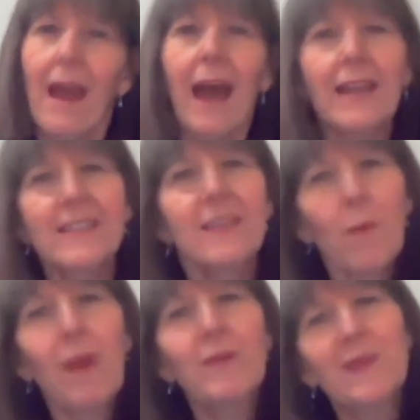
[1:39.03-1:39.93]
And in
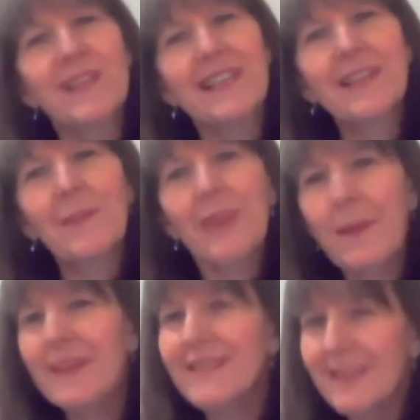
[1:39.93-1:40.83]
some ways, we see something a
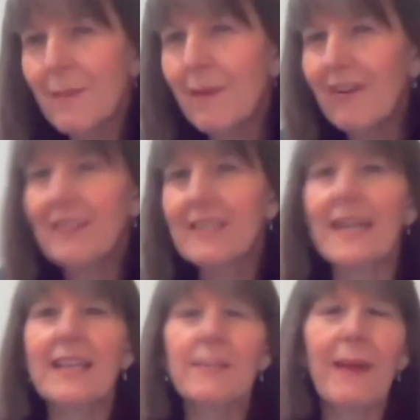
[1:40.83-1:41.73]
bit similar in
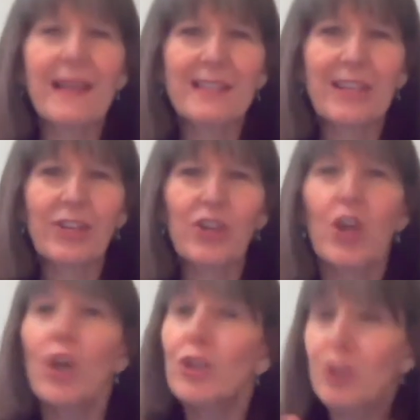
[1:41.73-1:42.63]
today's passage.
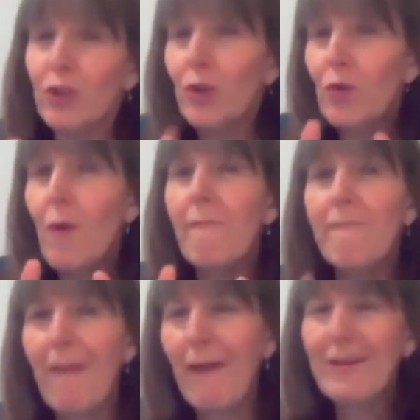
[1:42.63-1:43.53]
Two
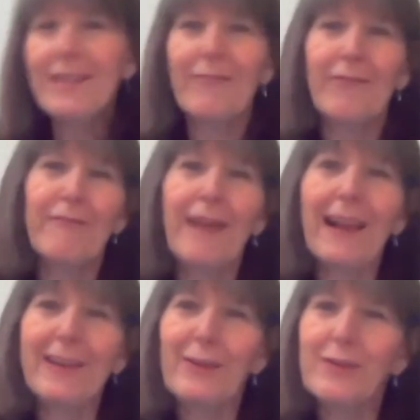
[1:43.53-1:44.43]
very different
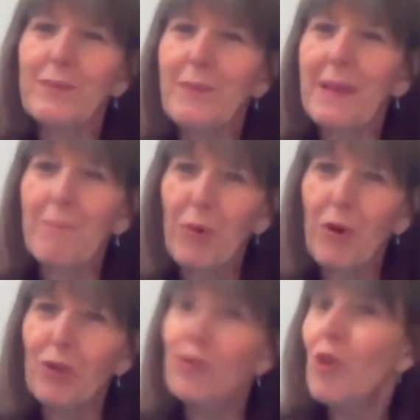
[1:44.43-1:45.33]
values being
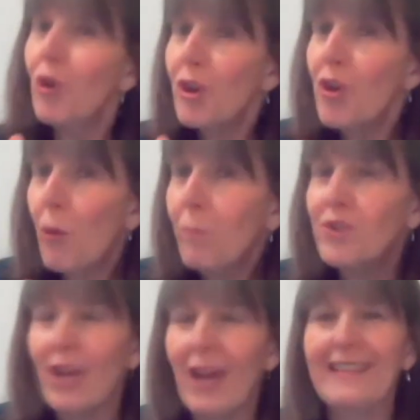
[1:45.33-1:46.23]
put, not on an
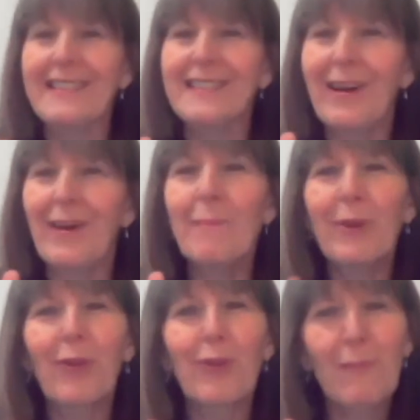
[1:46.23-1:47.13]
object this time,
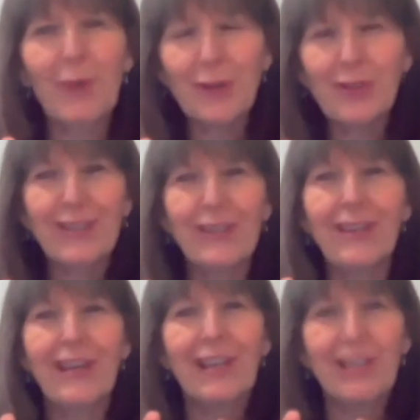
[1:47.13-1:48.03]
but on a
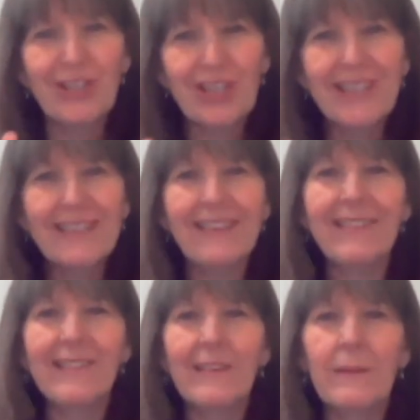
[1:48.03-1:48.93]
person,
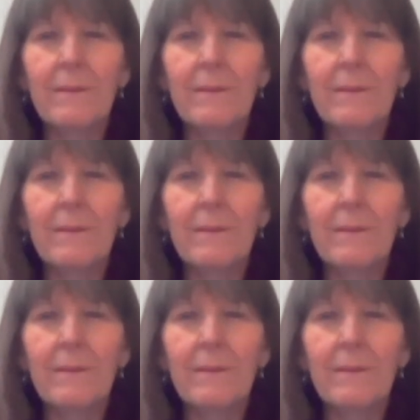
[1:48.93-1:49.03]
Jesus.